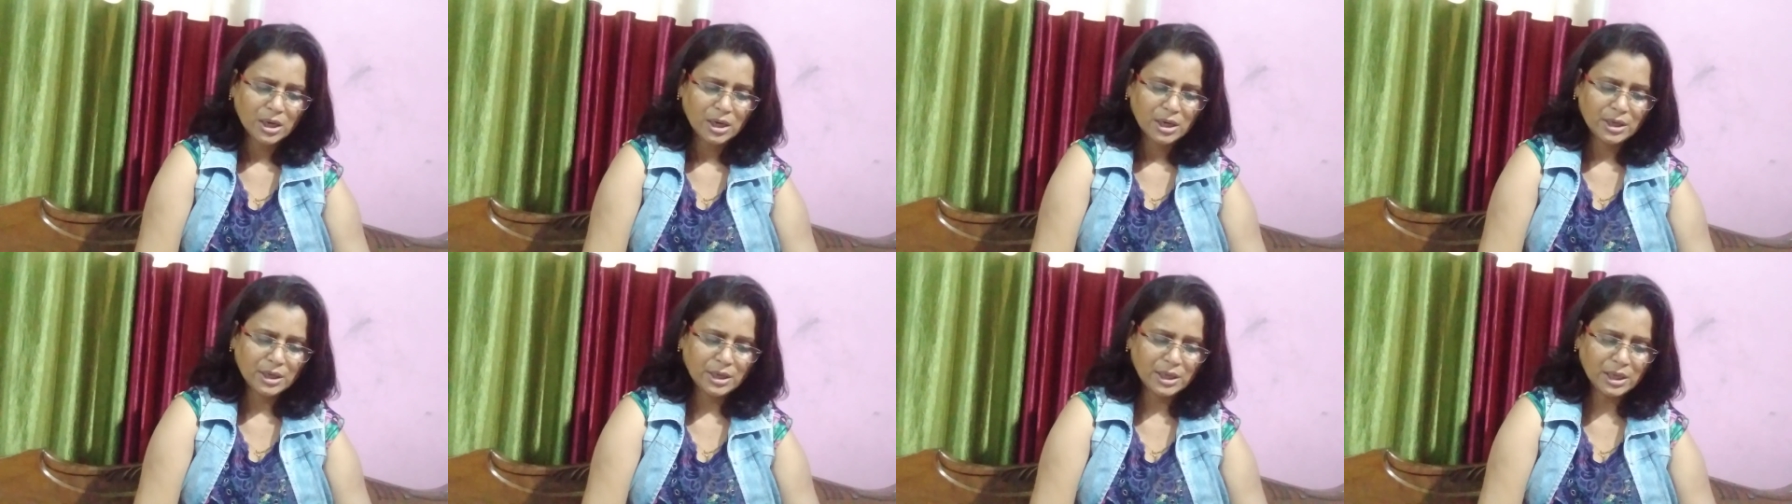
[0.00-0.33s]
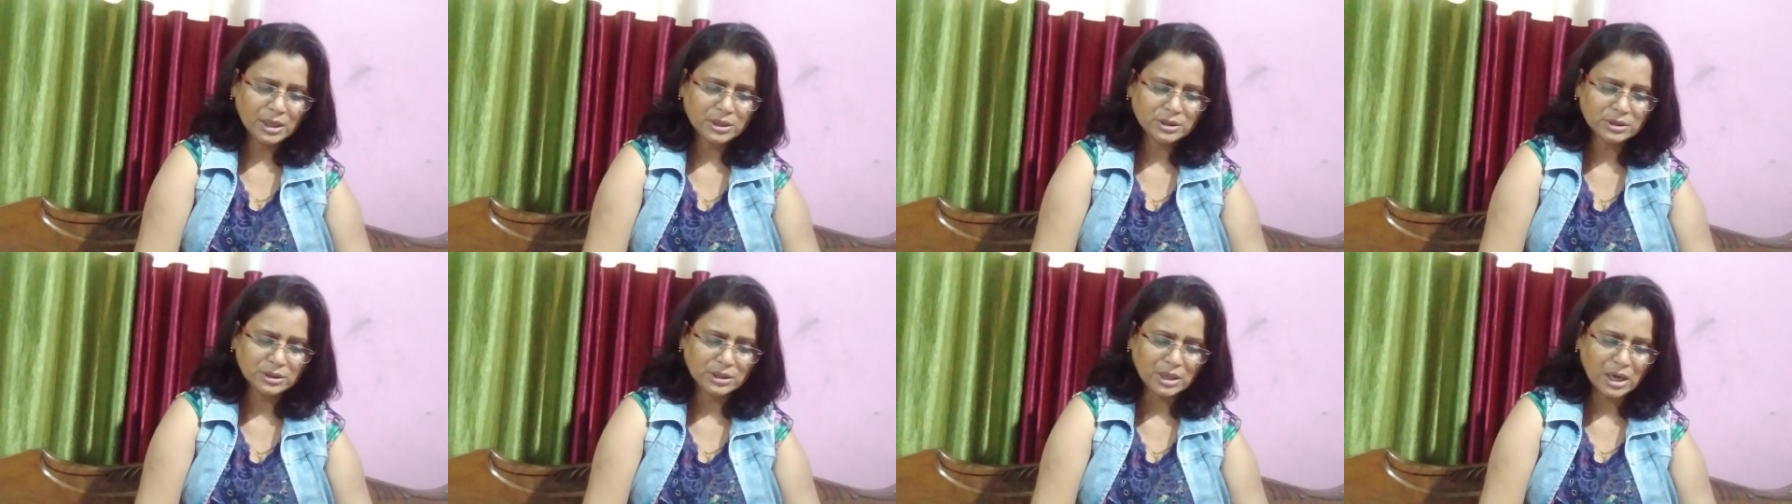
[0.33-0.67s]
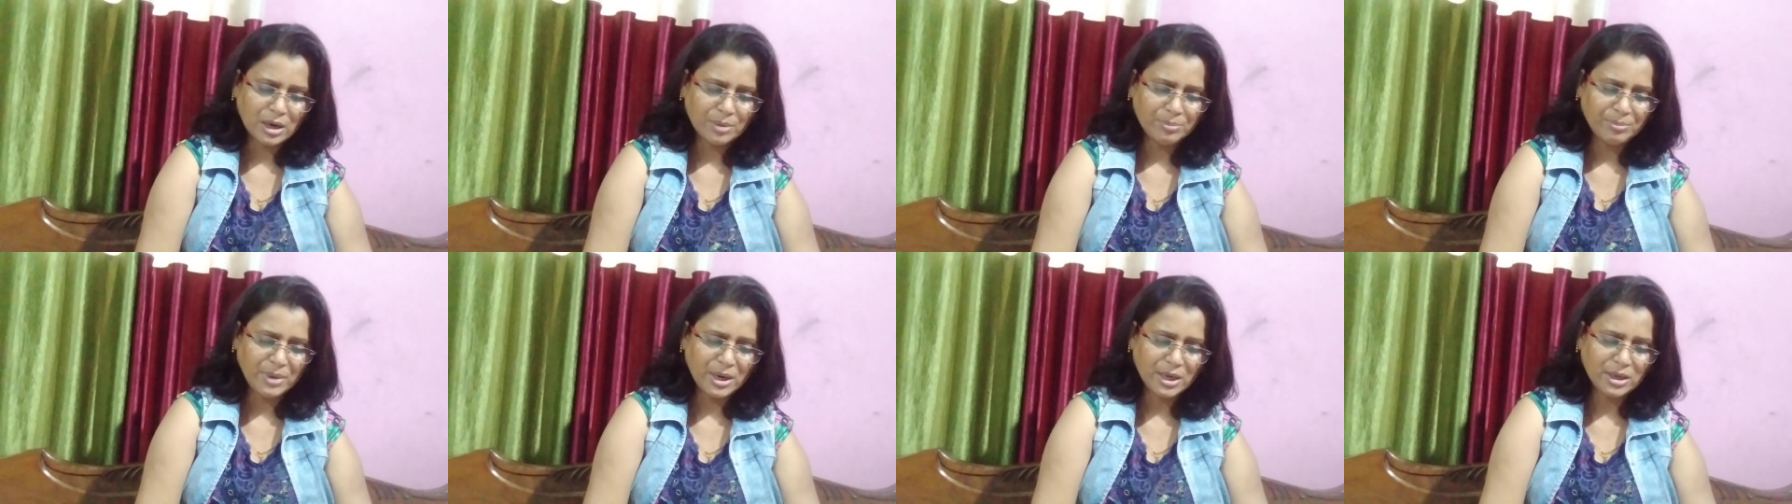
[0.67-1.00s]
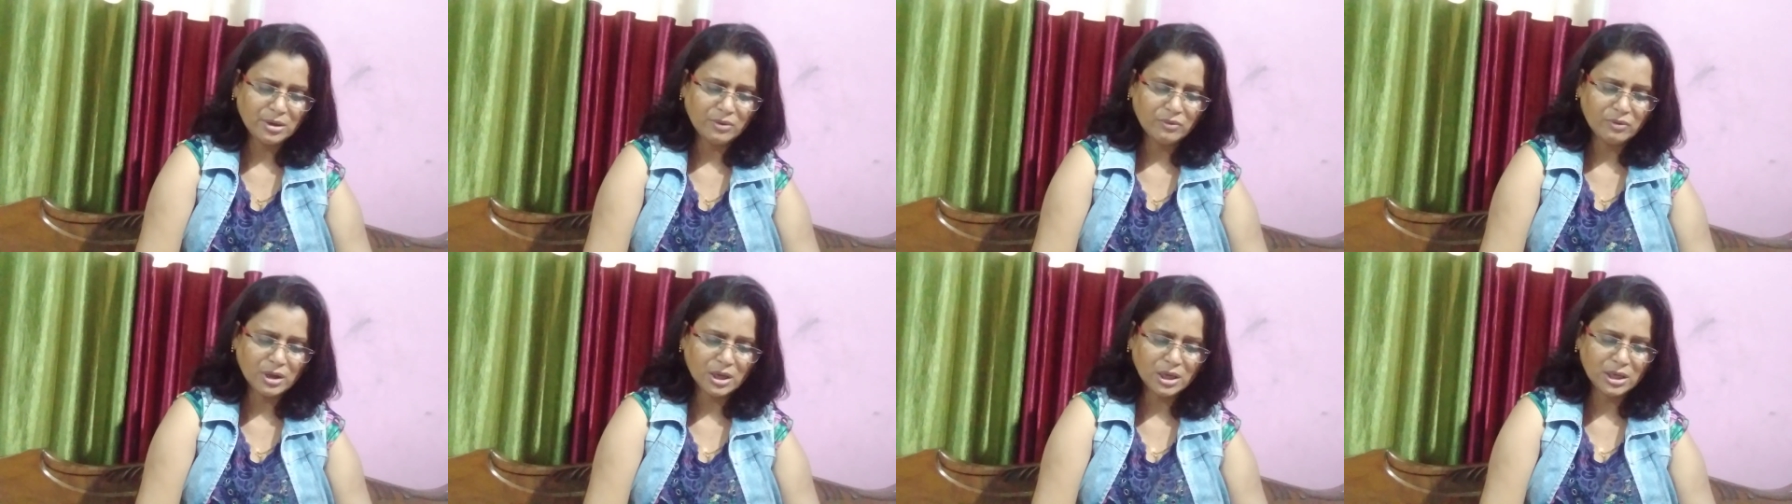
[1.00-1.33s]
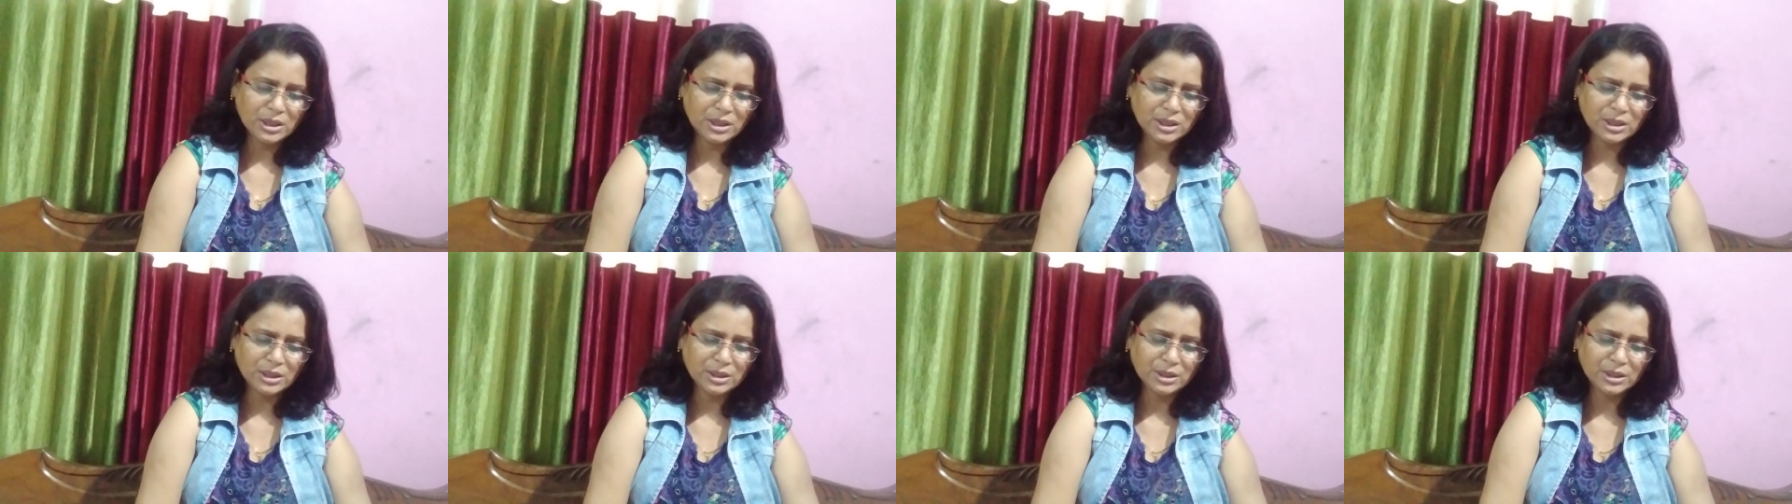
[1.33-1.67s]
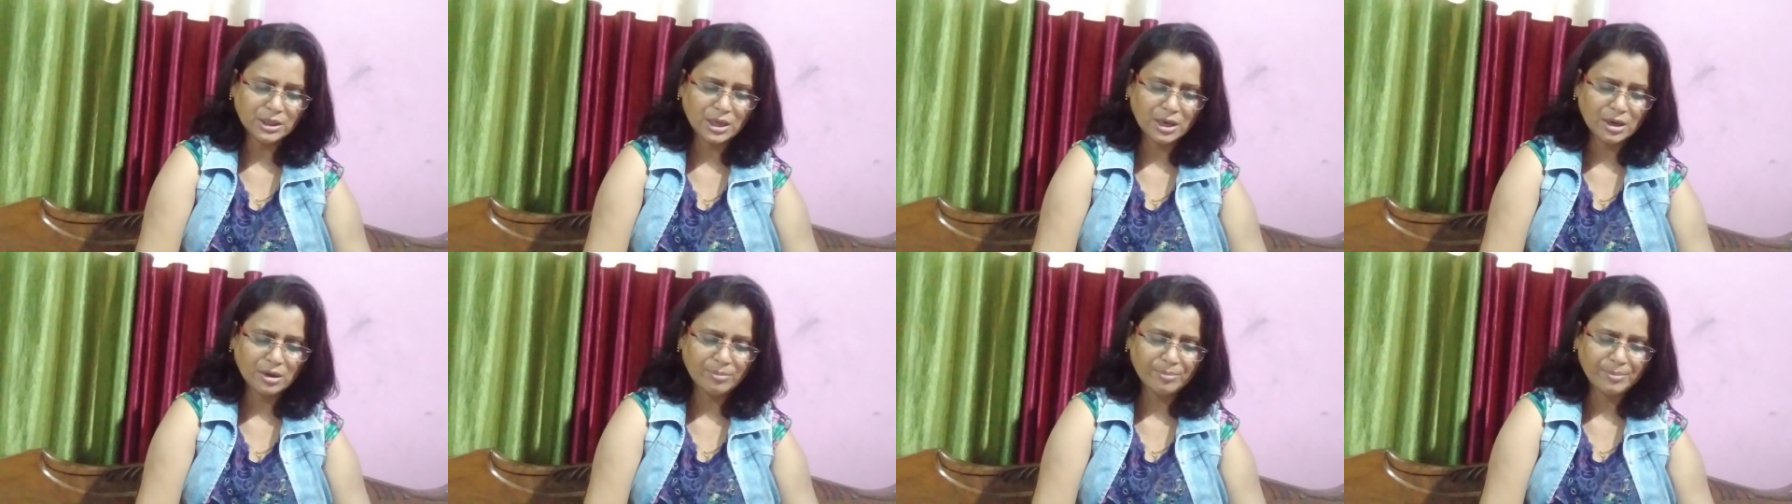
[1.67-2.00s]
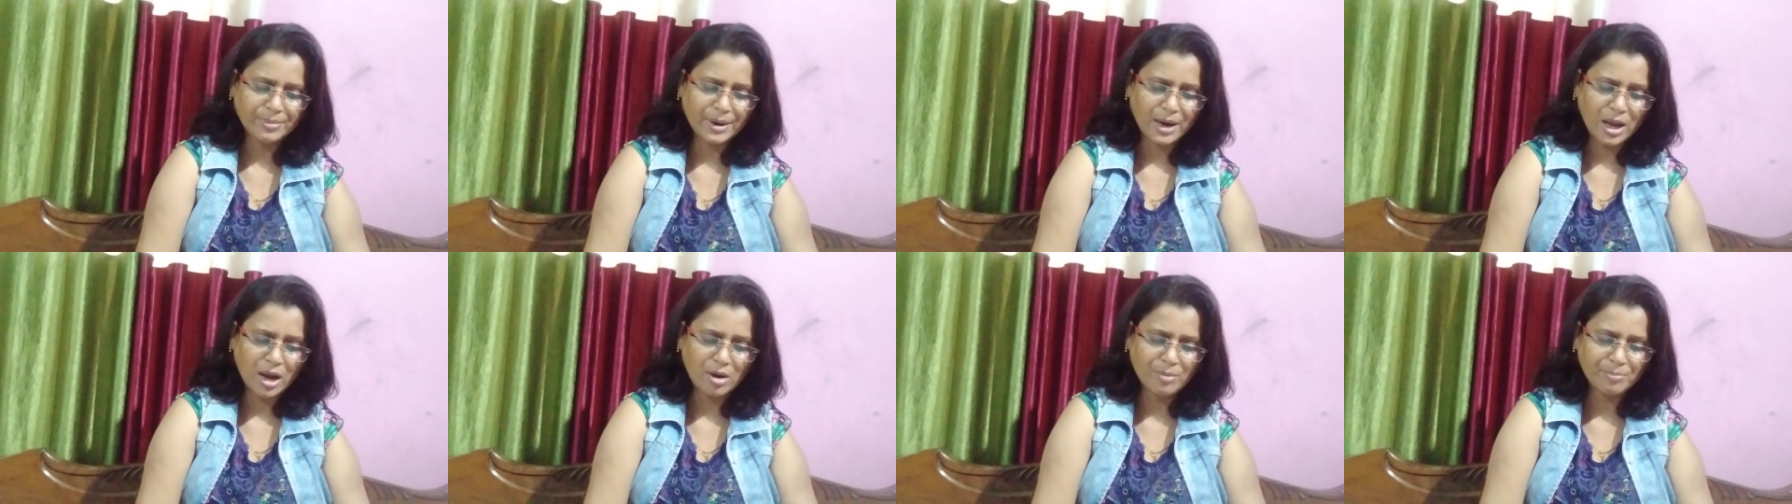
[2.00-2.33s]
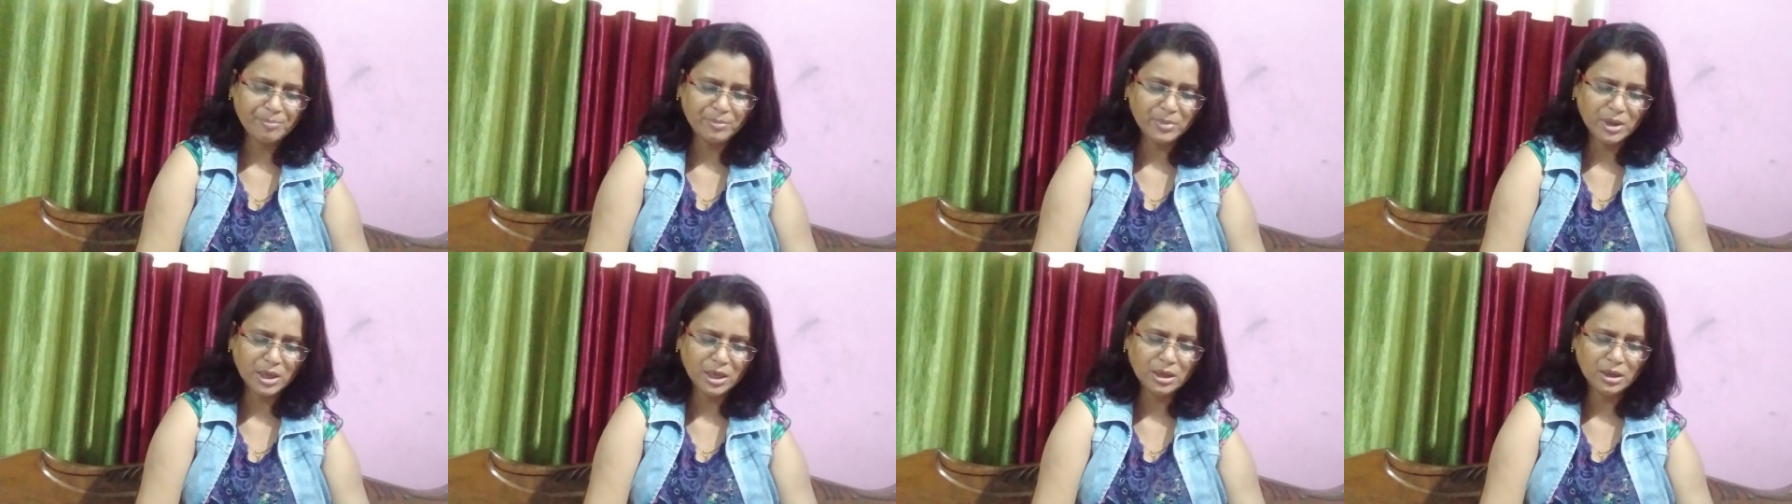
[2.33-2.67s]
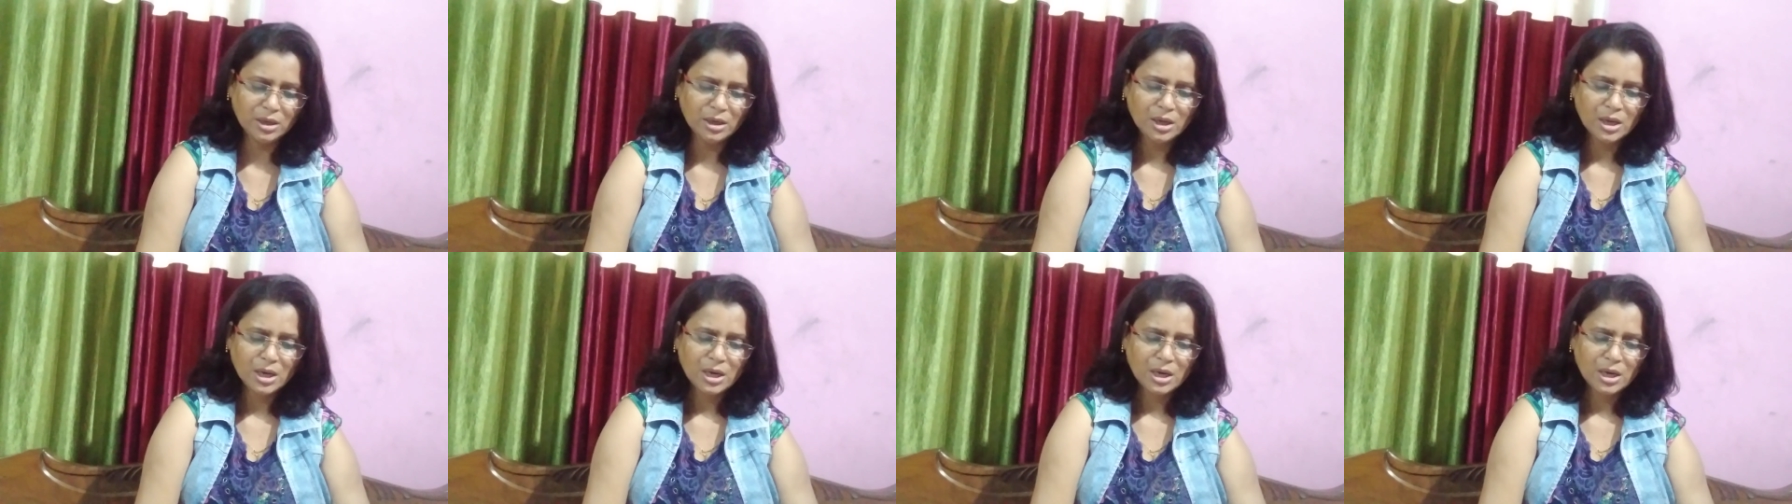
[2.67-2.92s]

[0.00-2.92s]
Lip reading: Next, the medieval Indian Brahmin